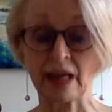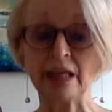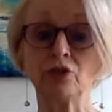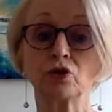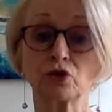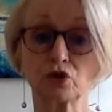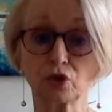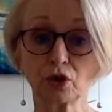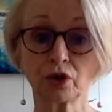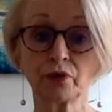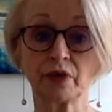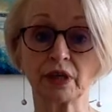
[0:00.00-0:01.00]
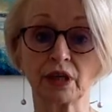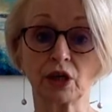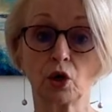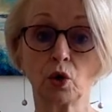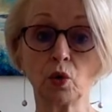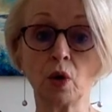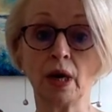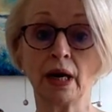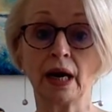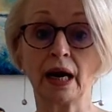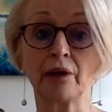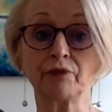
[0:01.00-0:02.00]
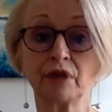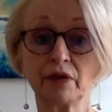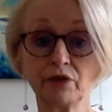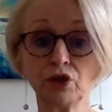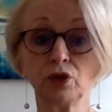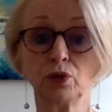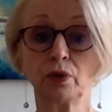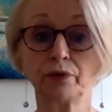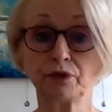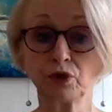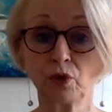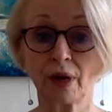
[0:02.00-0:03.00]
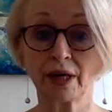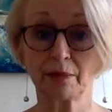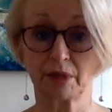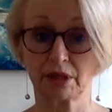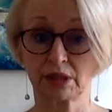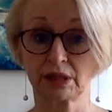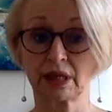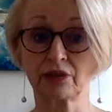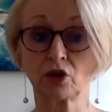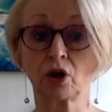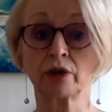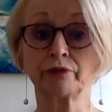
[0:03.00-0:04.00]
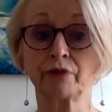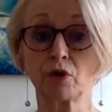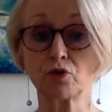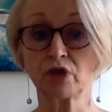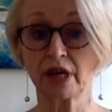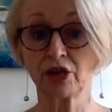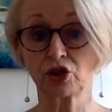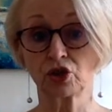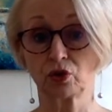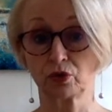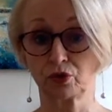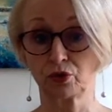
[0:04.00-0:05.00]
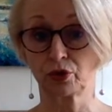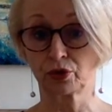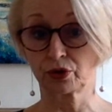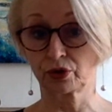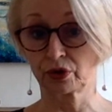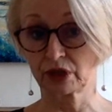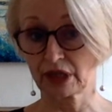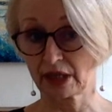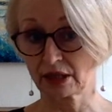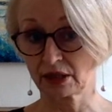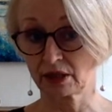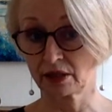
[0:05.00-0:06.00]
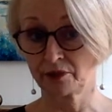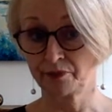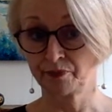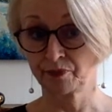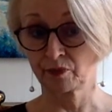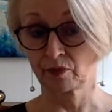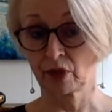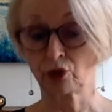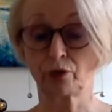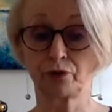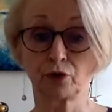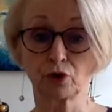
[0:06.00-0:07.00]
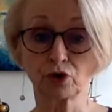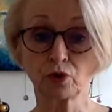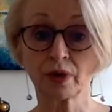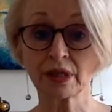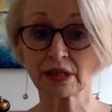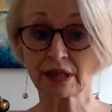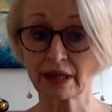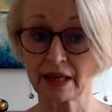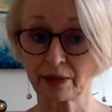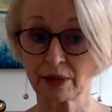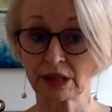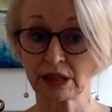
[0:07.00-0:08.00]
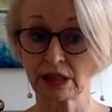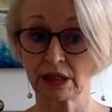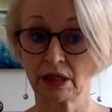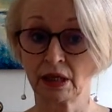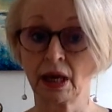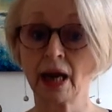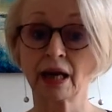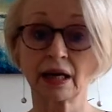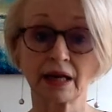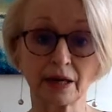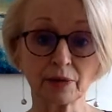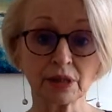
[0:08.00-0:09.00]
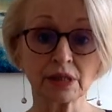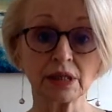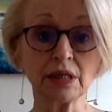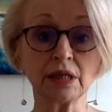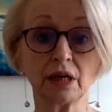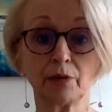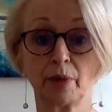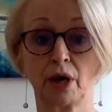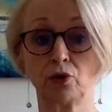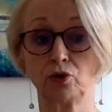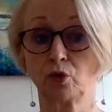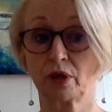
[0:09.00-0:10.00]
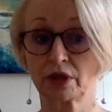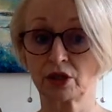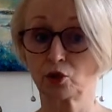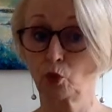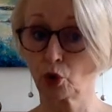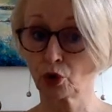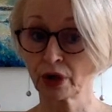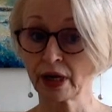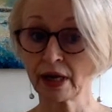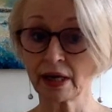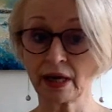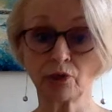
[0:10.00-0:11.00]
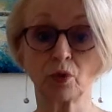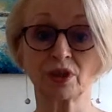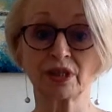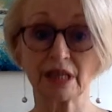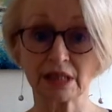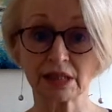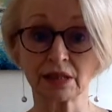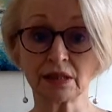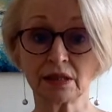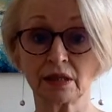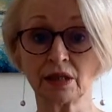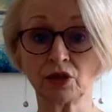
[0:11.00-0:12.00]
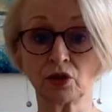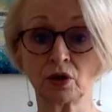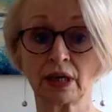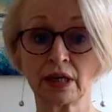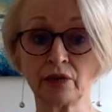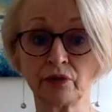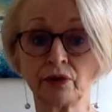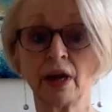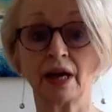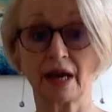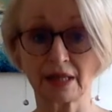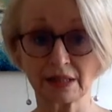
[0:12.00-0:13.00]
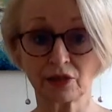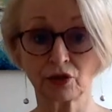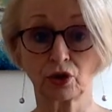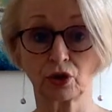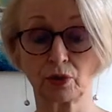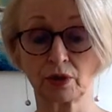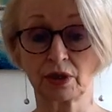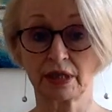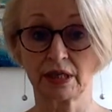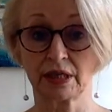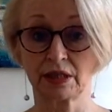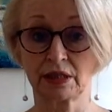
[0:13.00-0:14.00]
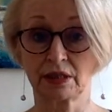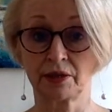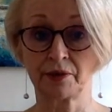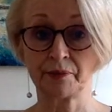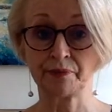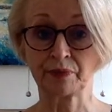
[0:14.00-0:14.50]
In the third video, I've given you a few elements that are foundational to your success. The first one is clarity. Clarity about what is working and what isn't in your life as it currently is.